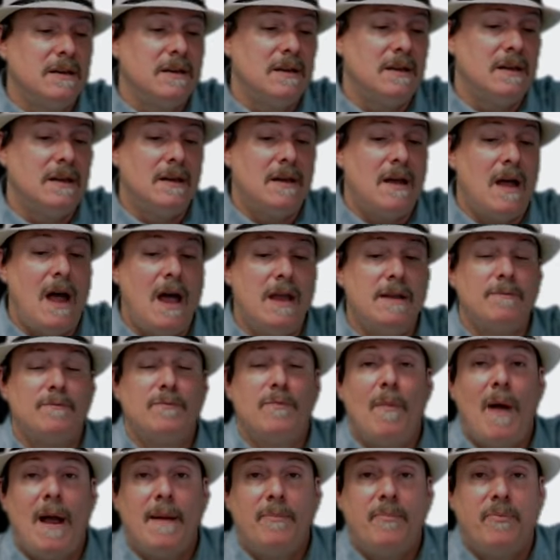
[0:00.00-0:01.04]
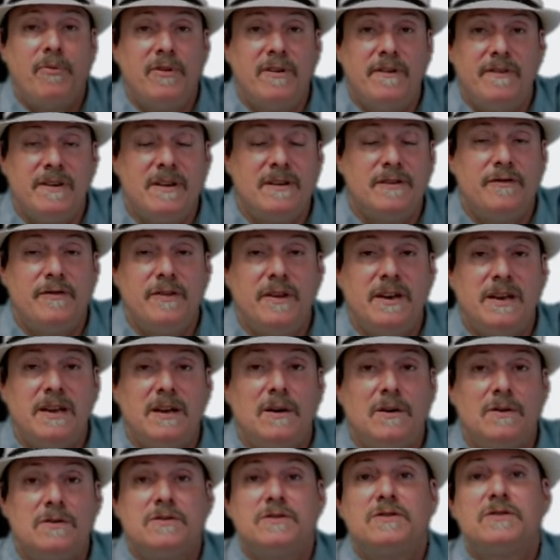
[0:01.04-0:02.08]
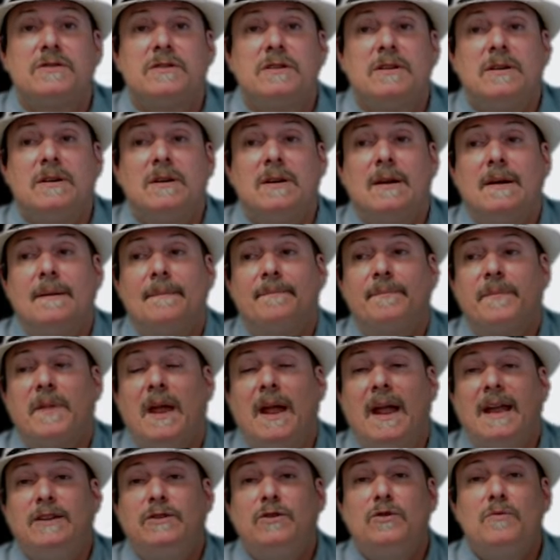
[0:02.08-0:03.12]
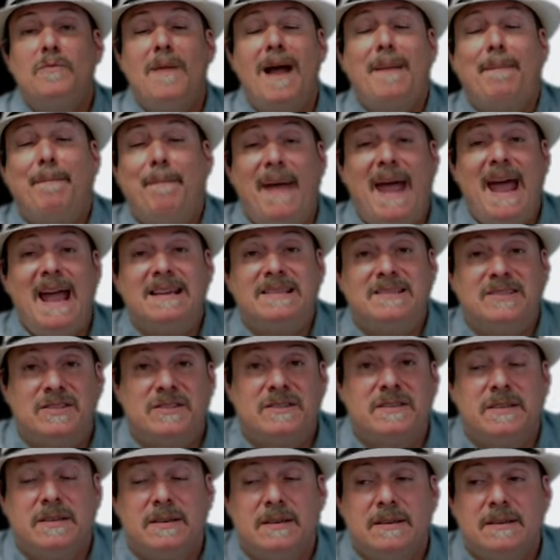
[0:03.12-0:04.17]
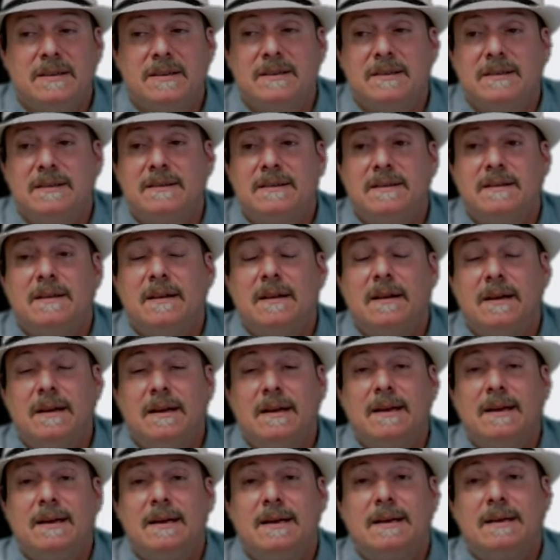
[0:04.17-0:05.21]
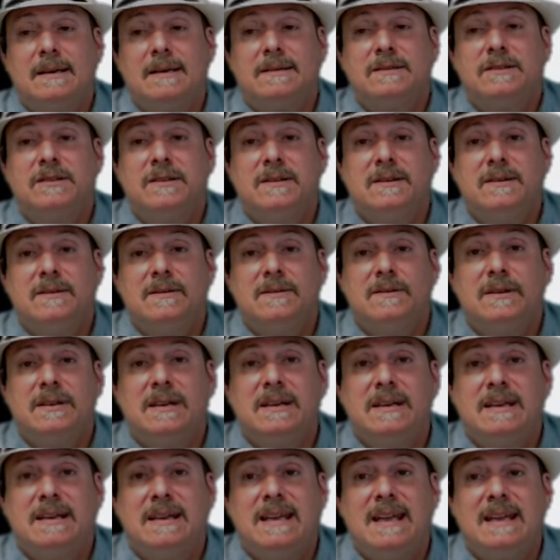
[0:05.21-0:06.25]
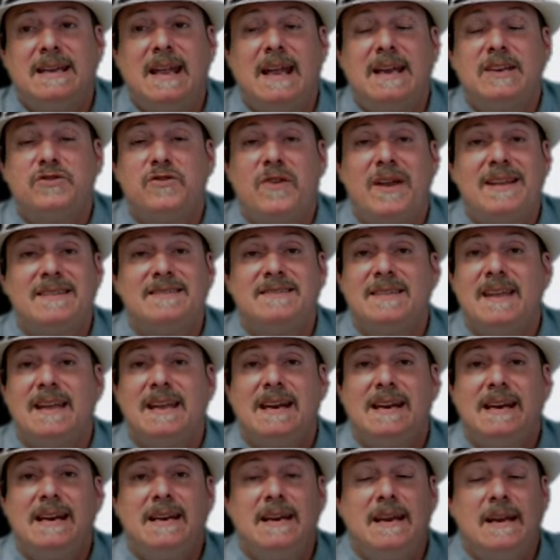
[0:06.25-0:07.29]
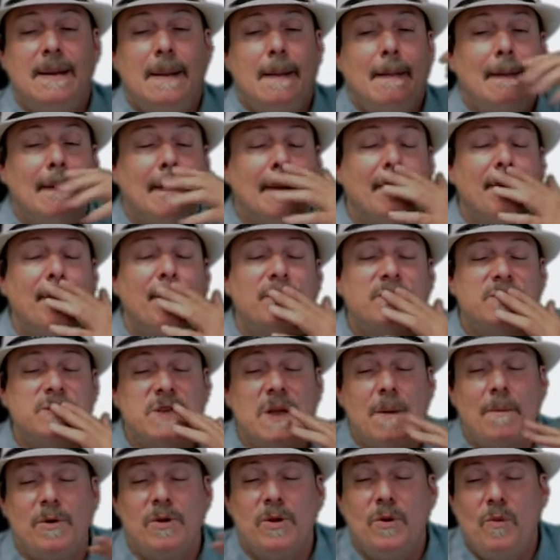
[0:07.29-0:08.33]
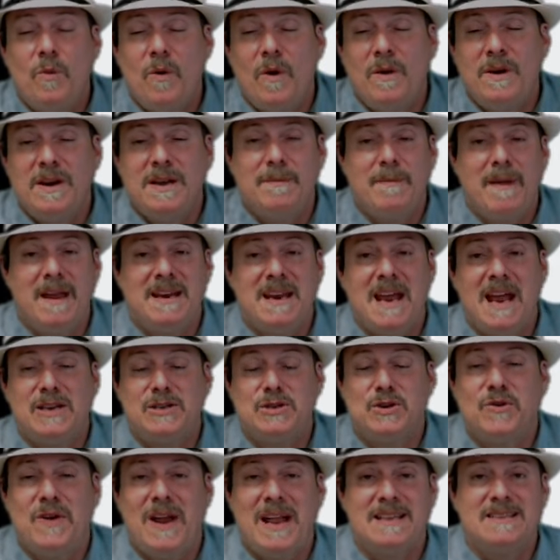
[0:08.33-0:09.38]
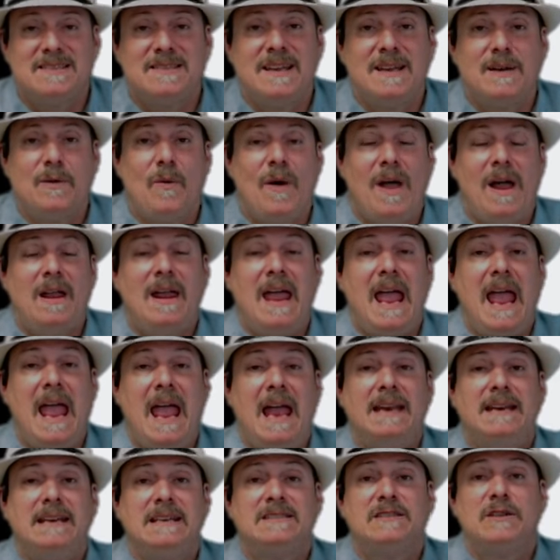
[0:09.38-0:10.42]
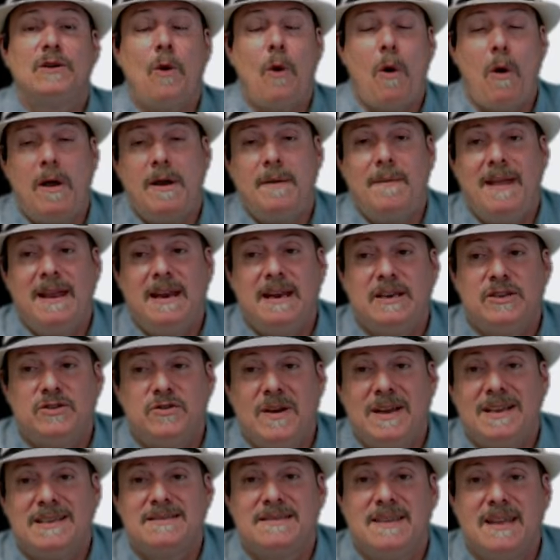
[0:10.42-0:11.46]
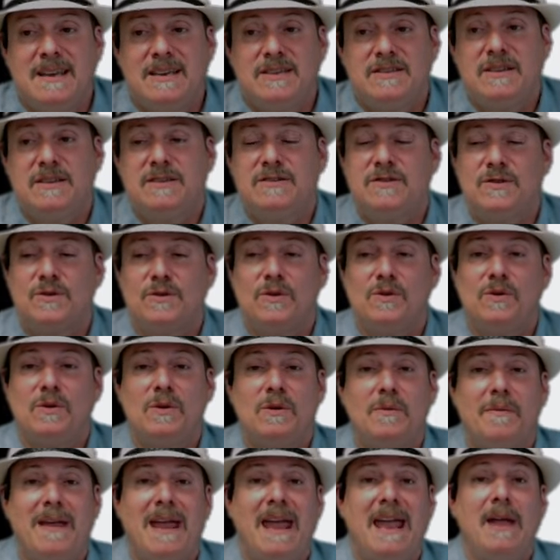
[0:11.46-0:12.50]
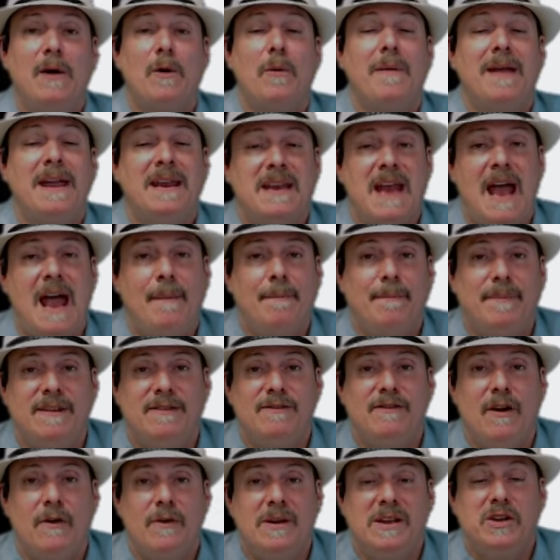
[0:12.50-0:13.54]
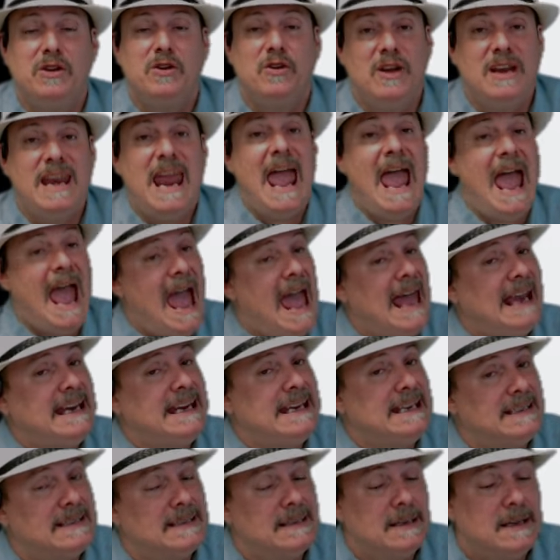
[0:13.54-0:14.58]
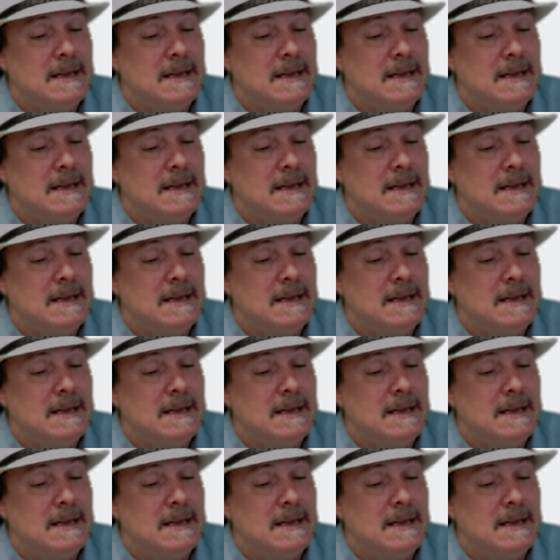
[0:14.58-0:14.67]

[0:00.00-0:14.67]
uh, on my previous videos, I do my best uh, to get that translated. Some of the wording may not translate well, and it's an automated translation, so Google may or may not be very good at it,